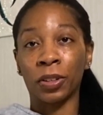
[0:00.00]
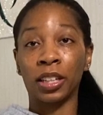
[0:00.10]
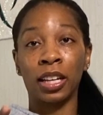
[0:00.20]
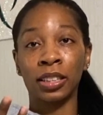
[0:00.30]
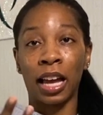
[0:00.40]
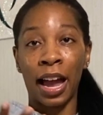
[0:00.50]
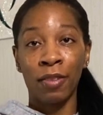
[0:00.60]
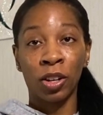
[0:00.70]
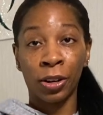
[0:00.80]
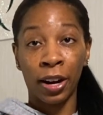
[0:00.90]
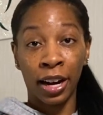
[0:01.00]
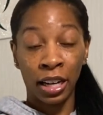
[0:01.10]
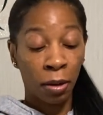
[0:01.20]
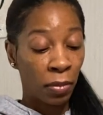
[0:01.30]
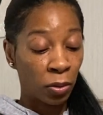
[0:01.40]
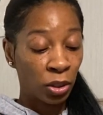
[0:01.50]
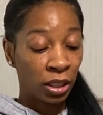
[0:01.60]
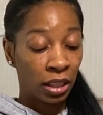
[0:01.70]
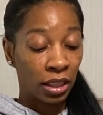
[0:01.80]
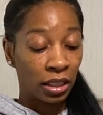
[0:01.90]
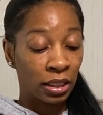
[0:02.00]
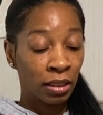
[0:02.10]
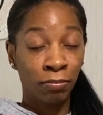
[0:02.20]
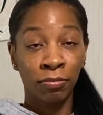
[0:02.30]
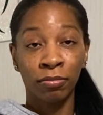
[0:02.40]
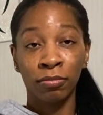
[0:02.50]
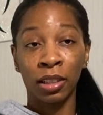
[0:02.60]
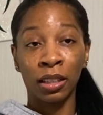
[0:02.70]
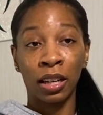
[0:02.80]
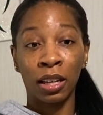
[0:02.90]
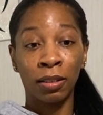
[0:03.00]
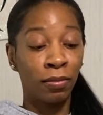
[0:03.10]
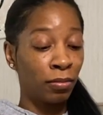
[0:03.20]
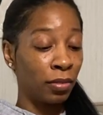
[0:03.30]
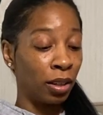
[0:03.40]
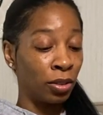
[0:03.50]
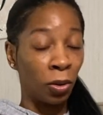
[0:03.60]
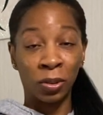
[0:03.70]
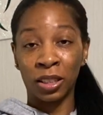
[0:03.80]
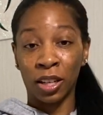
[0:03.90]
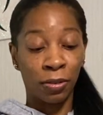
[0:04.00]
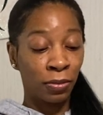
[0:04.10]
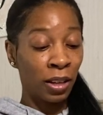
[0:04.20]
Yes, I have the crying emoji because, again, adult stuff.